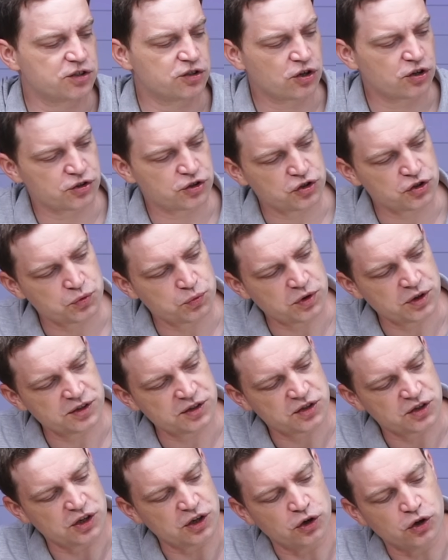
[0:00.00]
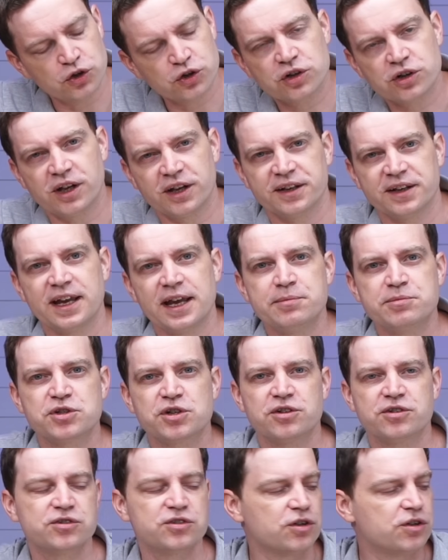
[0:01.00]
not just ones that look like games
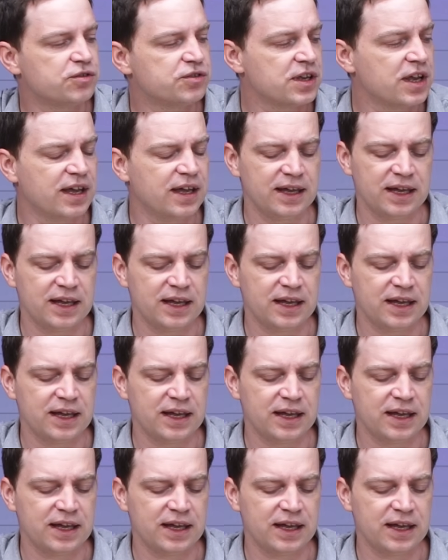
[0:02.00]
consoles,